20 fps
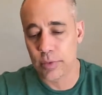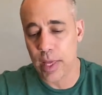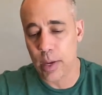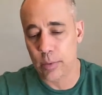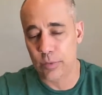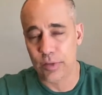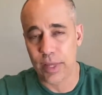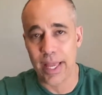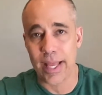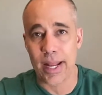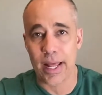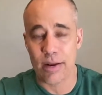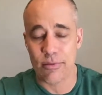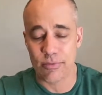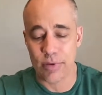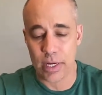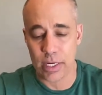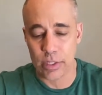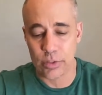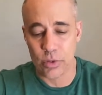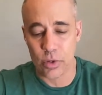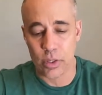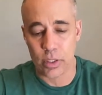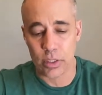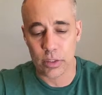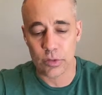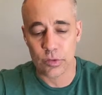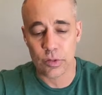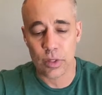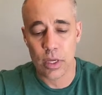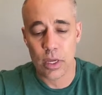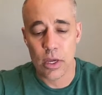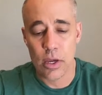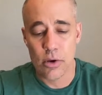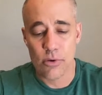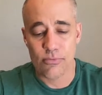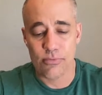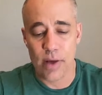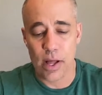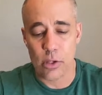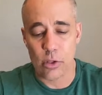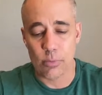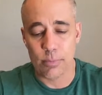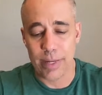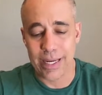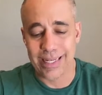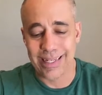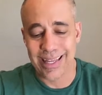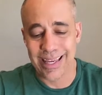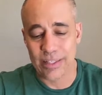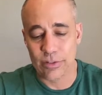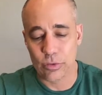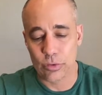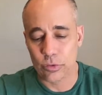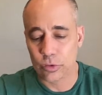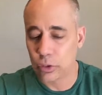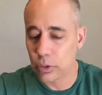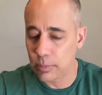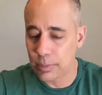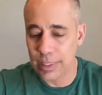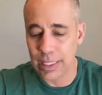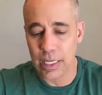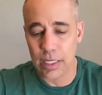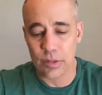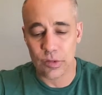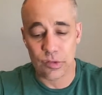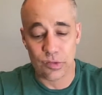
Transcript: That was 8 out of 9 dogs, followed by nasal turbinates,